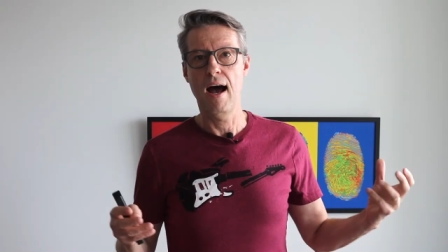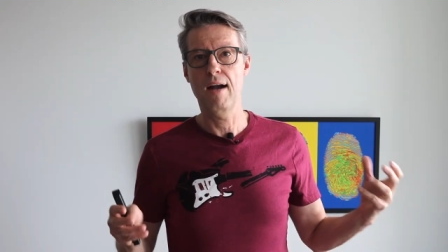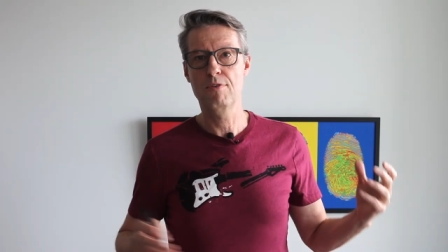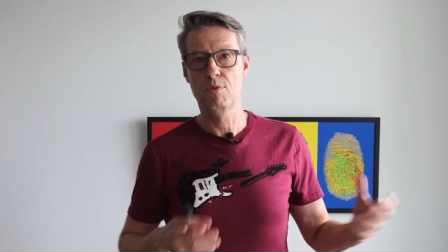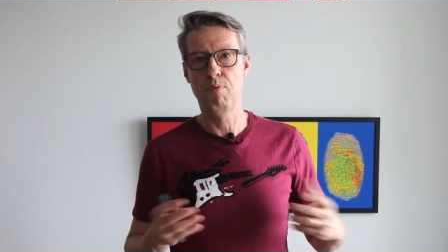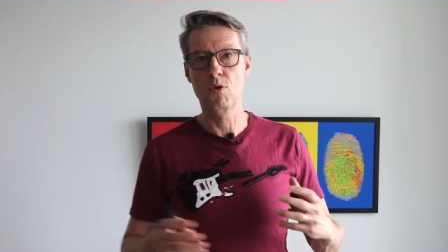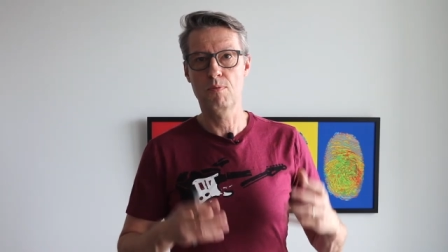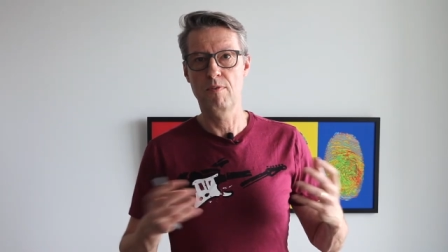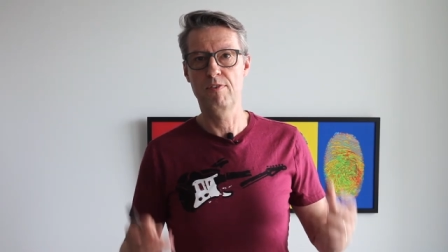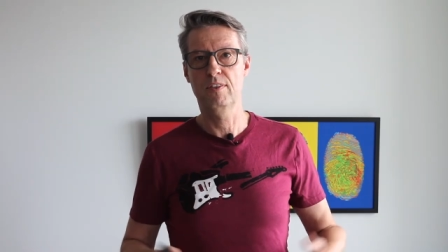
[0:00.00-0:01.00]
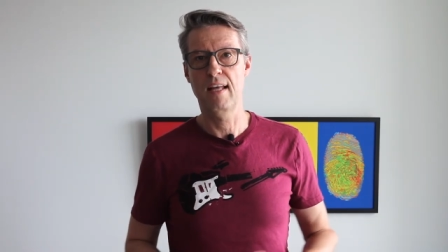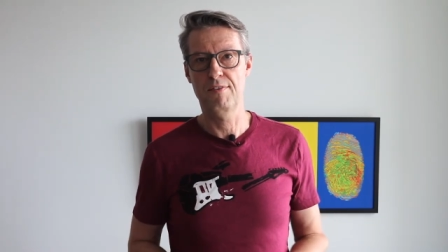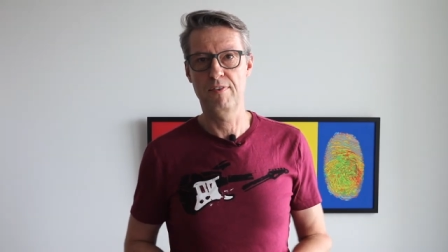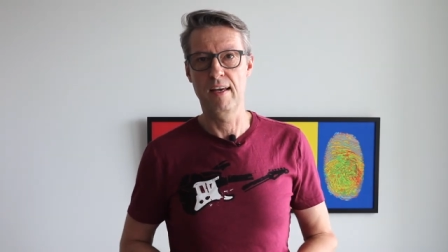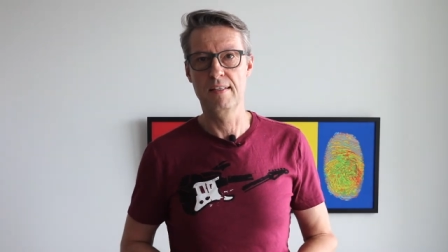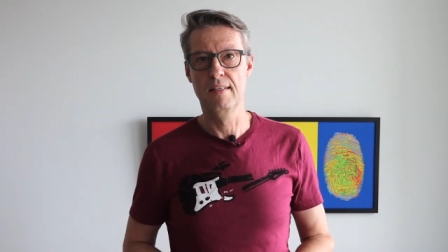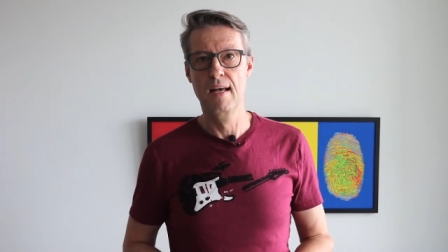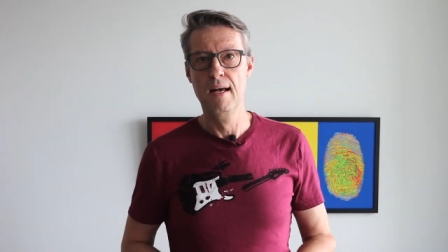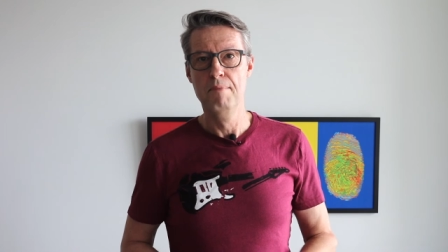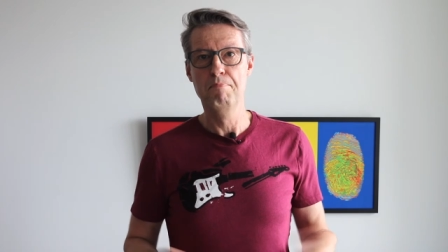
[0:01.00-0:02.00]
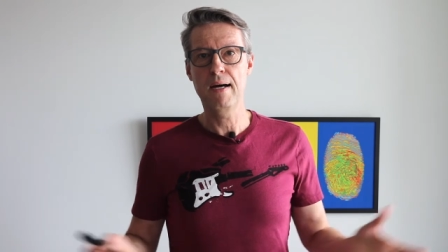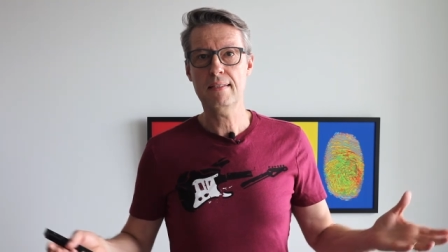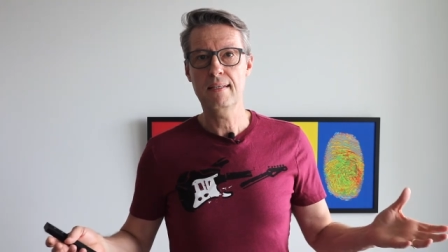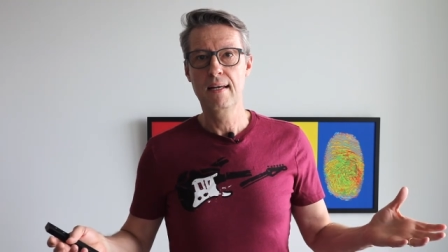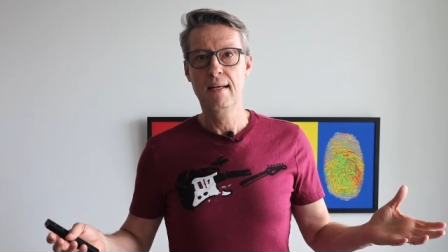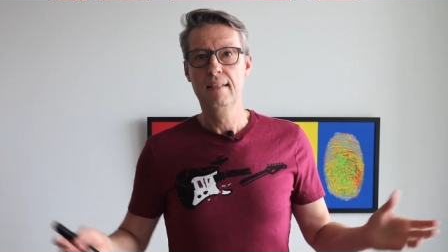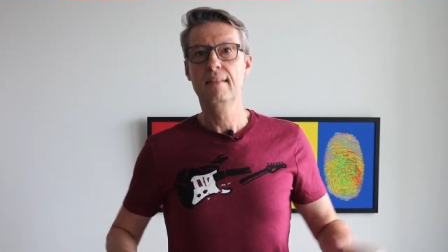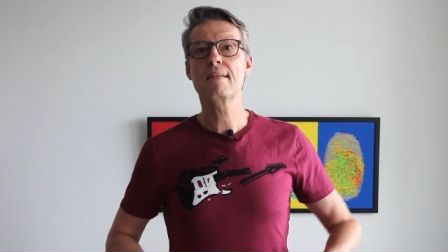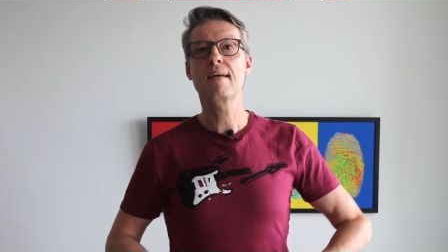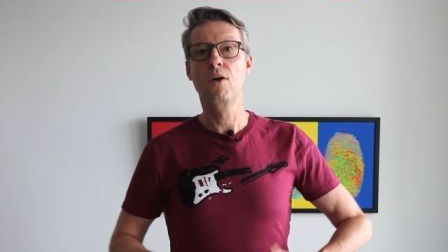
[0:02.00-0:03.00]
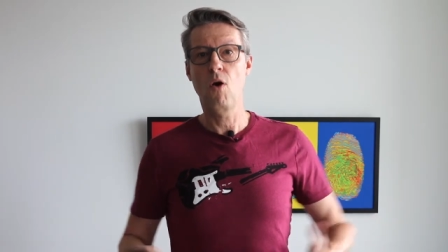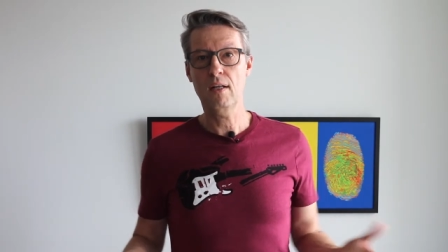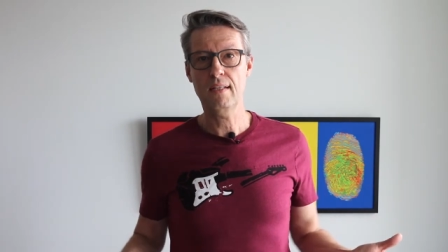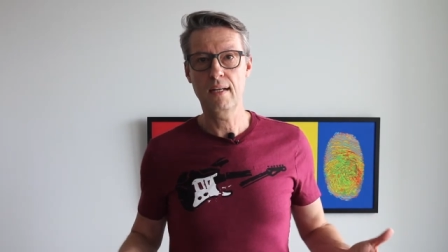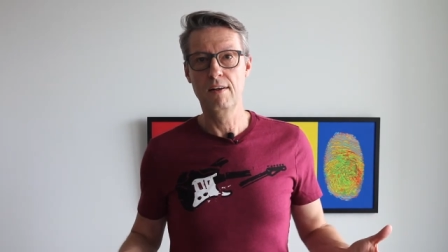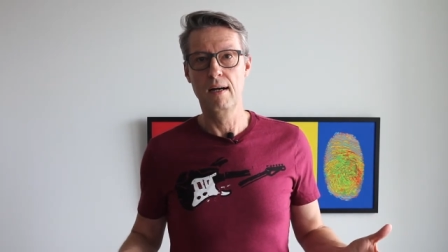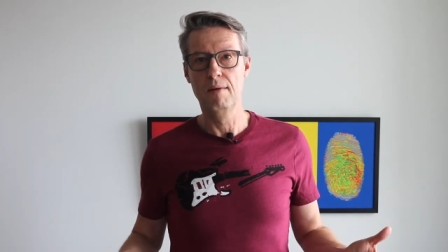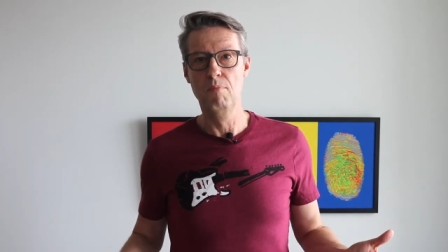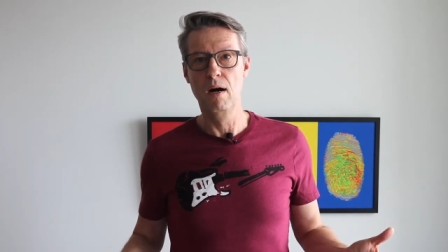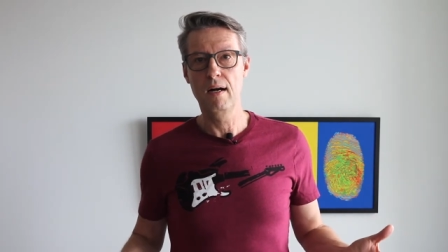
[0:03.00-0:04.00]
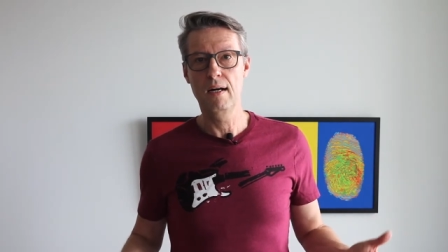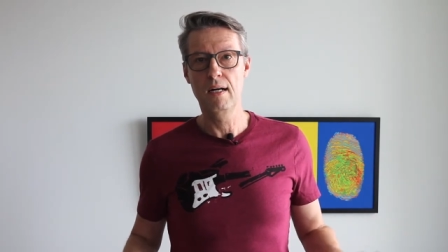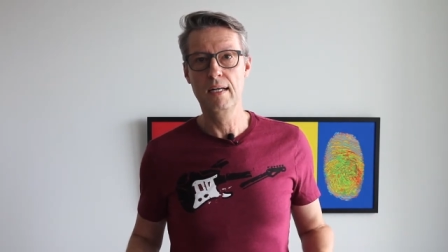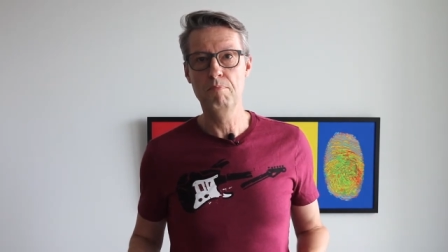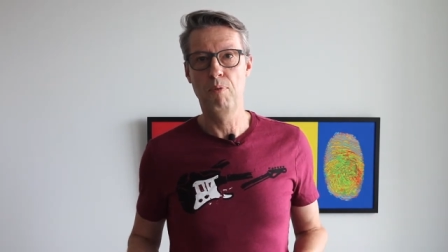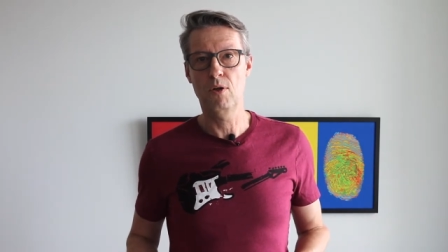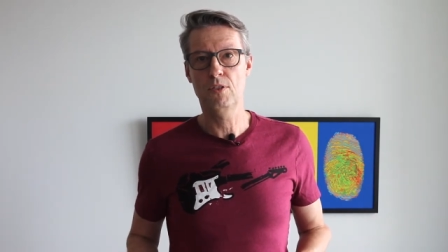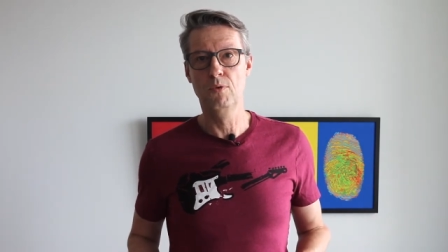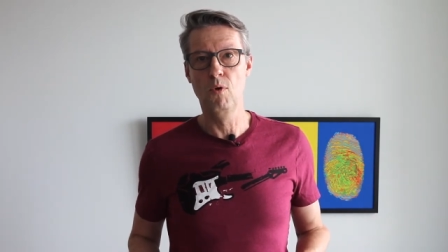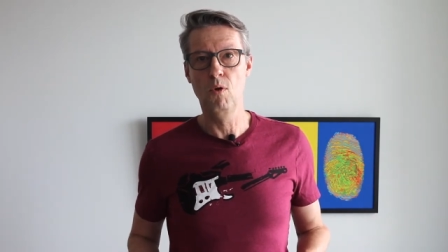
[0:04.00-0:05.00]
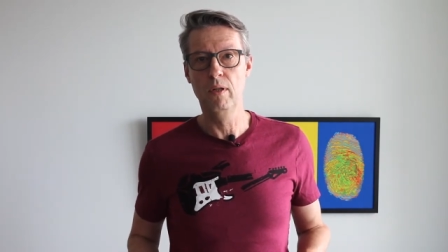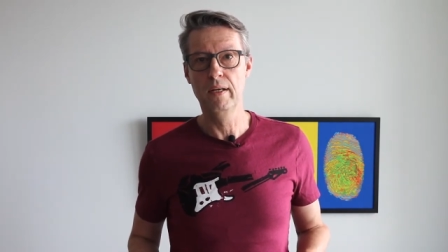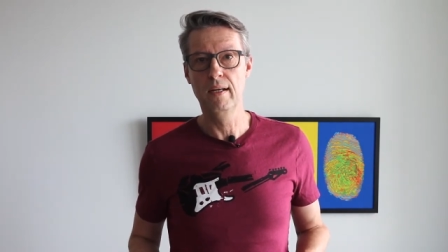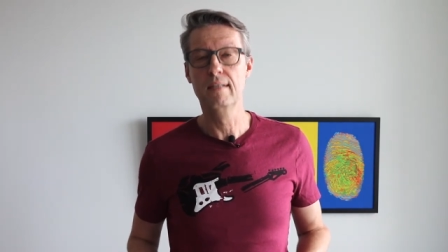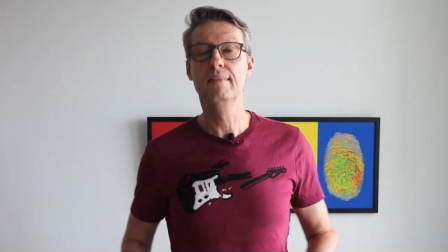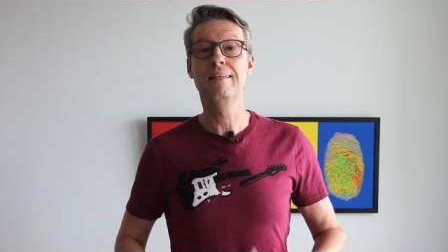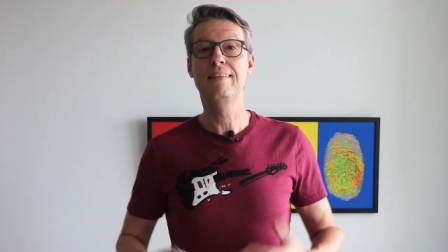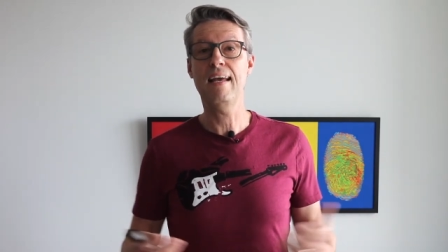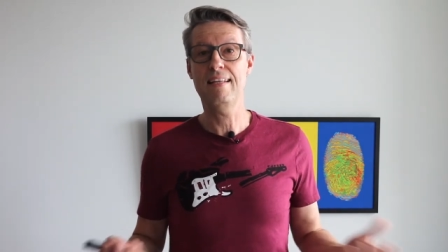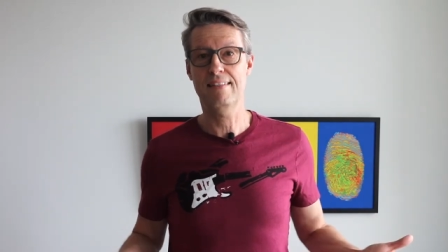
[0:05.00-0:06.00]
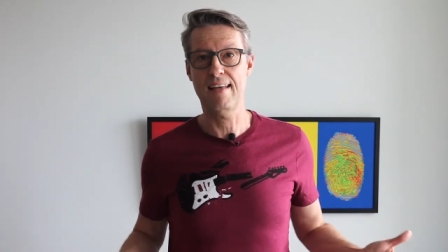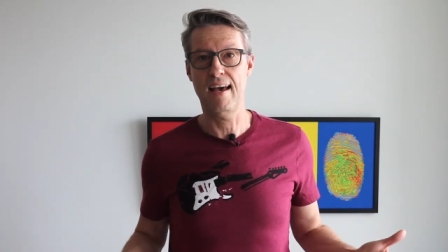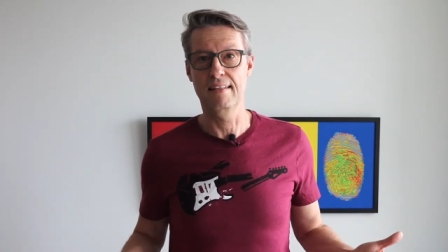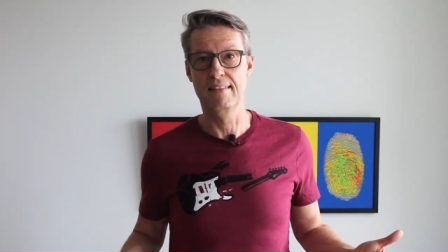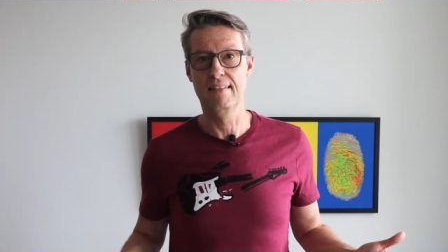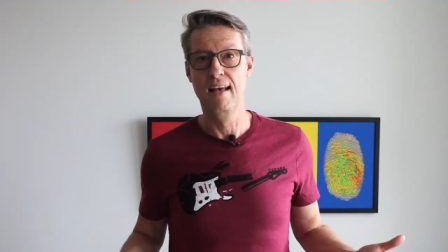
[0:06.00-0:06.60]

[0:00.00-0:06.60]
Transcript: are responsible for that phase. But there's another um, uh, important role here, the data science.